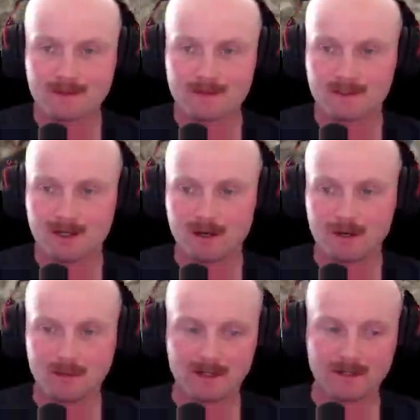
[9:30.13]
Oh, here
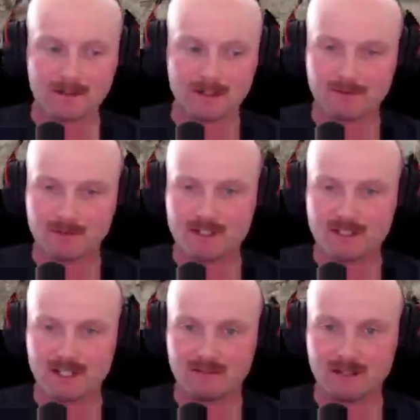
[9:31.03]
we go. Yeah, free
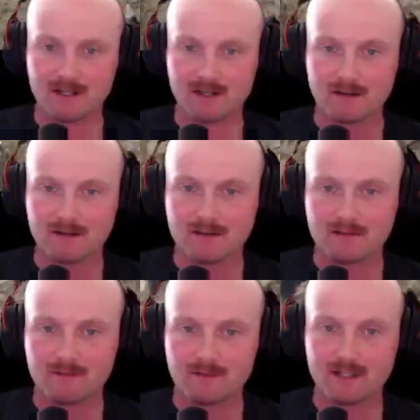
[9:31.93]
chicken right here.
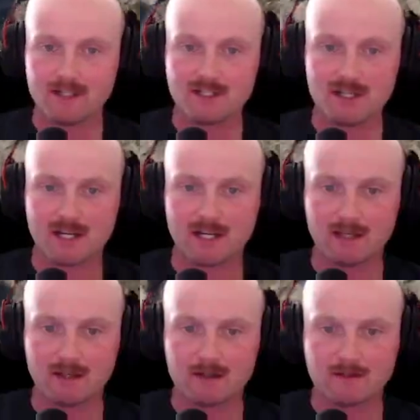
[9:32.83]
Free chicken.
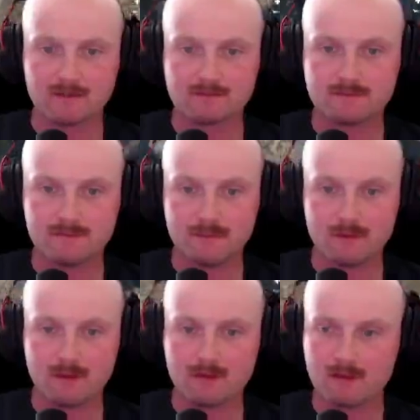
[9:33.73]

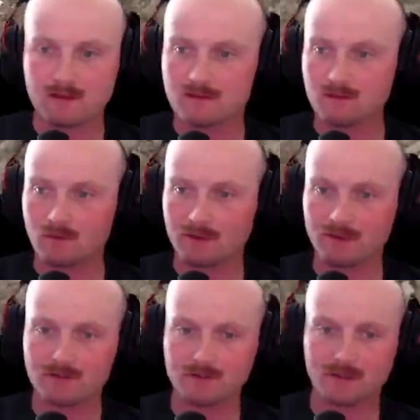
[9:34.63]
So what we're going
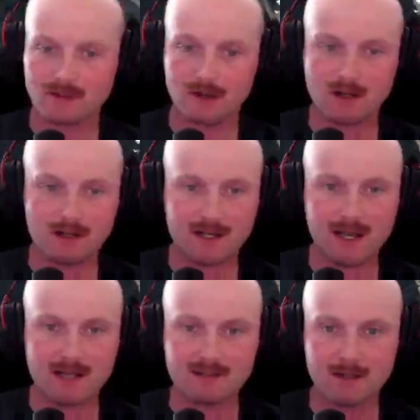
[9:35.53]
to do is we're going to call our
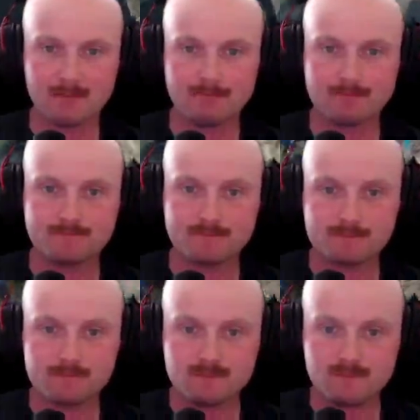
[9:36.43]
guys up.
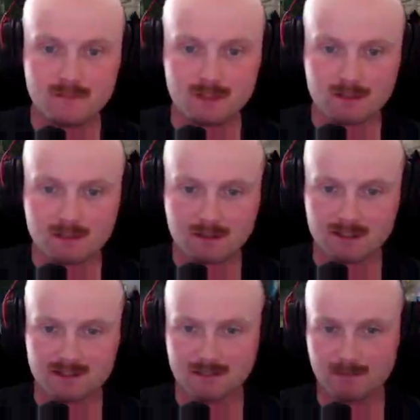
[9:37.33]
Get
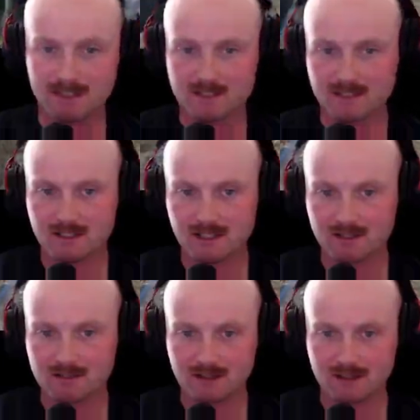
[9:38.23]
some of these
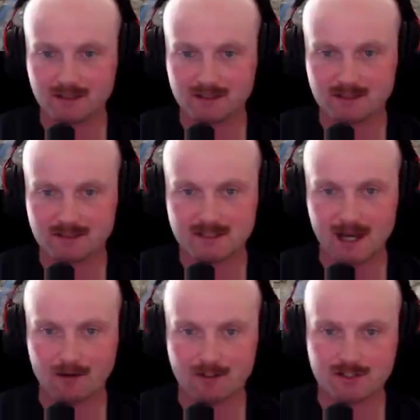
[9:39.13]
kills on these
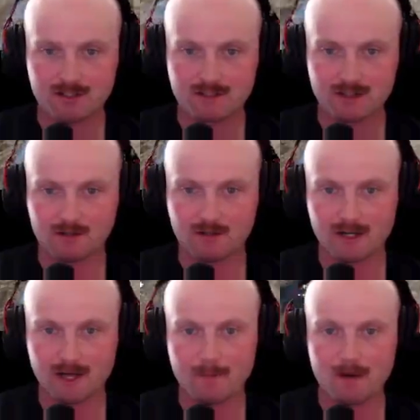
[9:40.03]
tower shields that are running
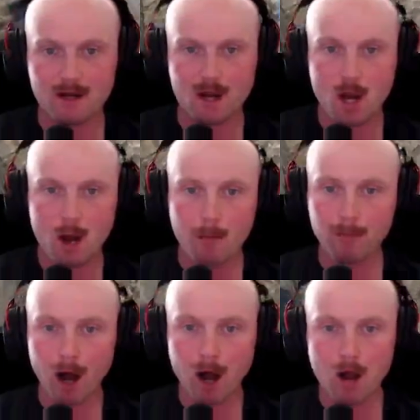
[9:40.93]
up.
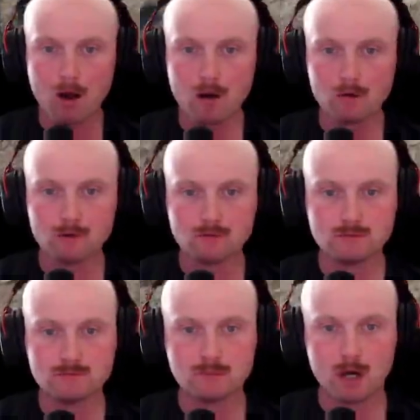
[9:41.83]
Boom!
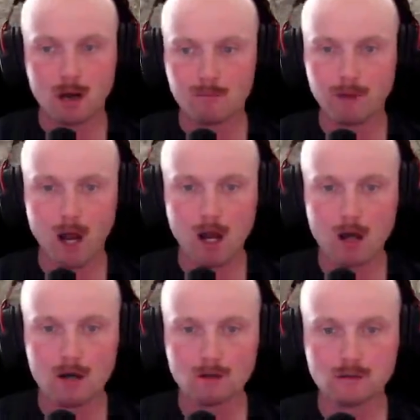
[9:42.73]

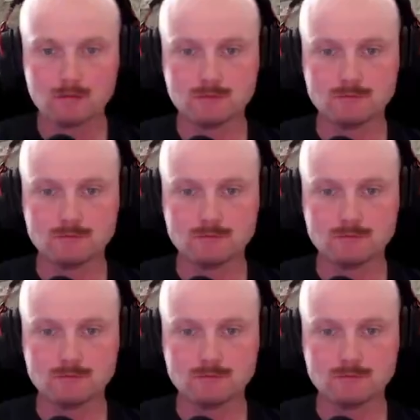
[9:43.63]
Boom!